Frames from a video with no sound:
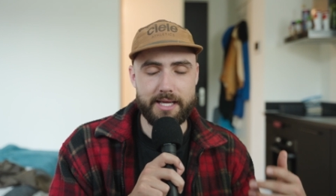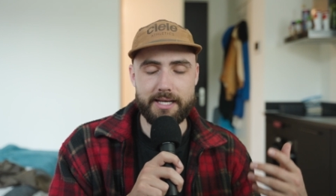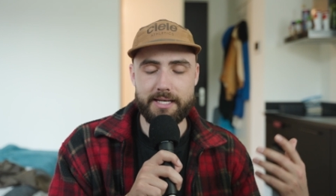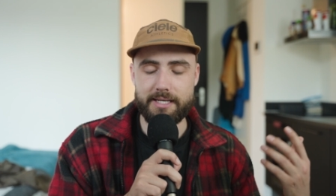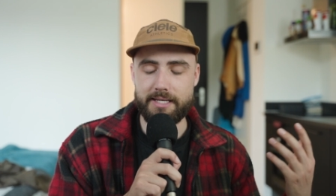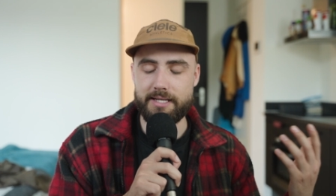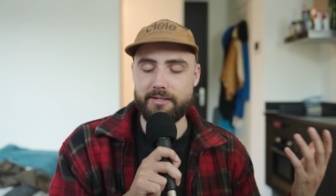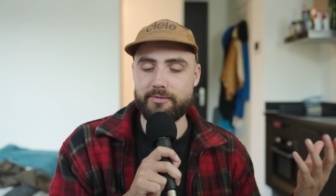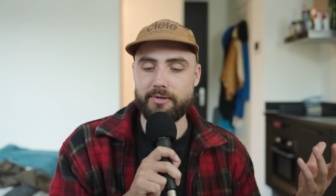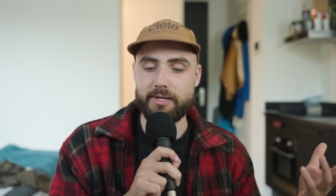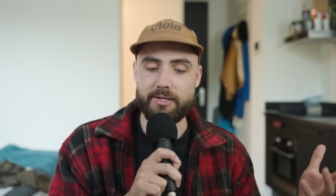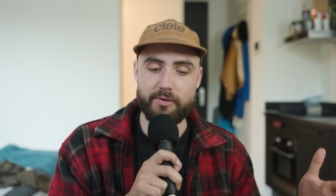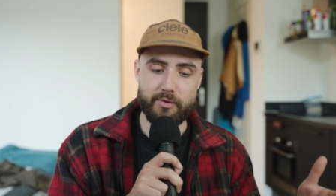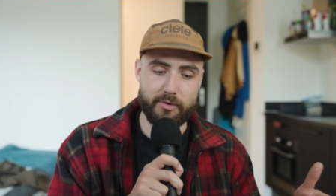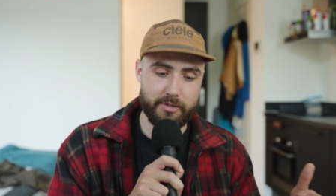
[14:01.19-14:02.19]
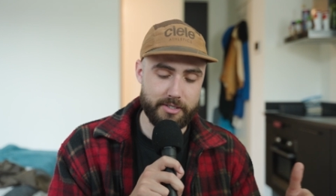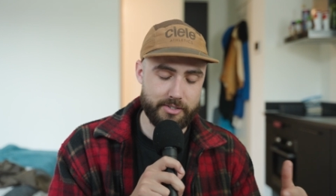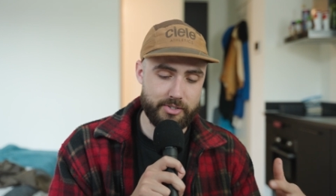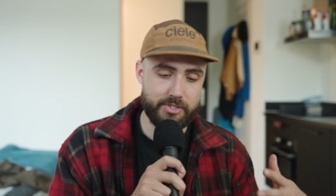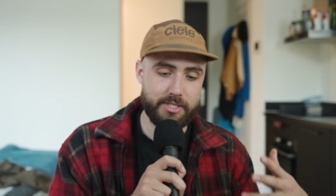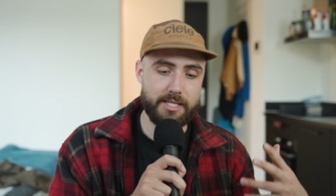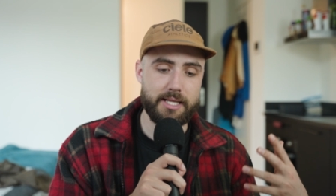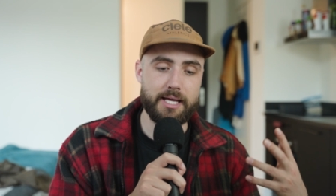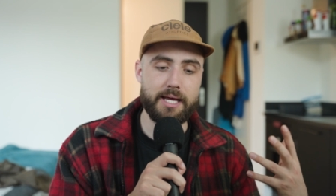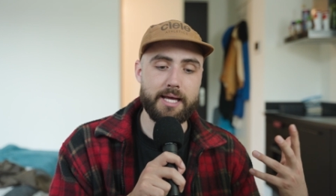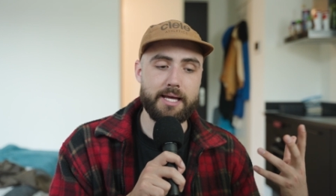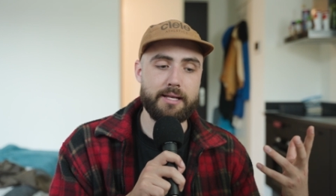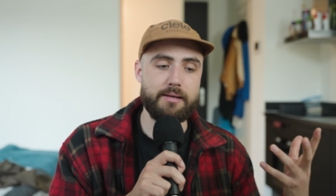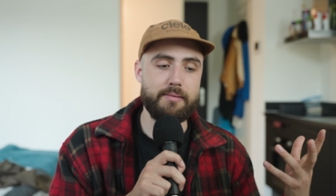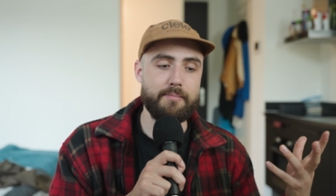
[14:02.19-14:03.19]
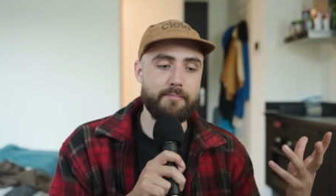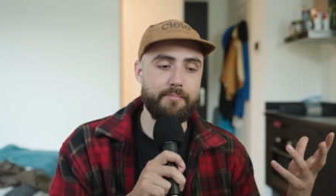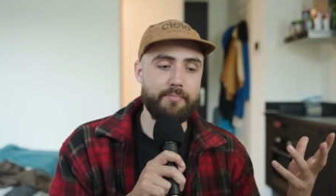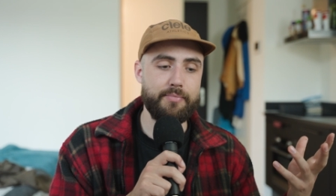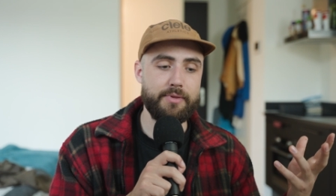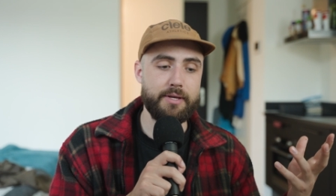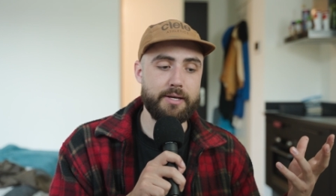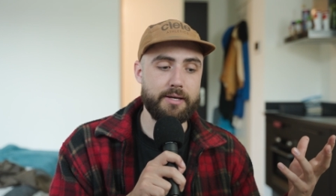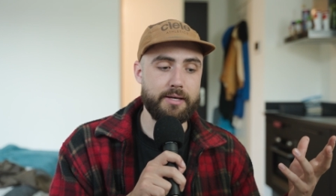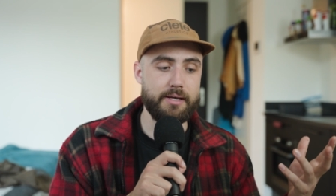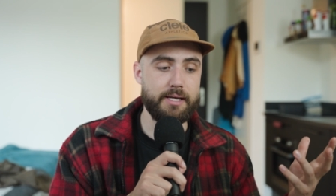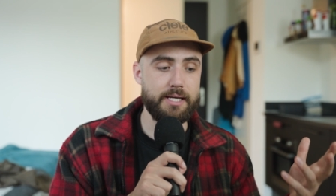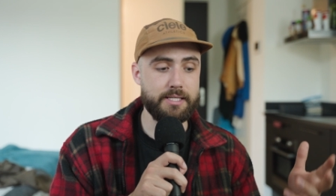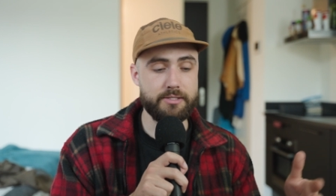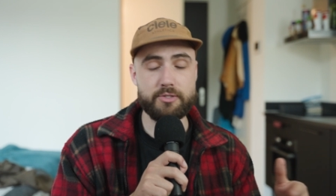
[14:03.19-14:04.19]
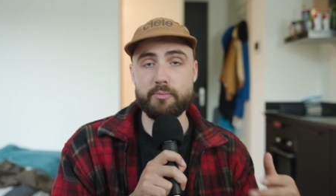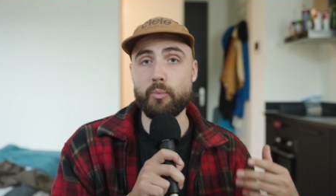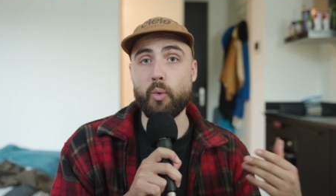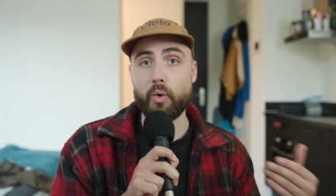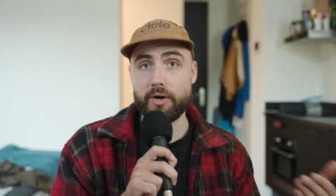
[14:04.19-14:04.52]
and need to acknowledge that it's more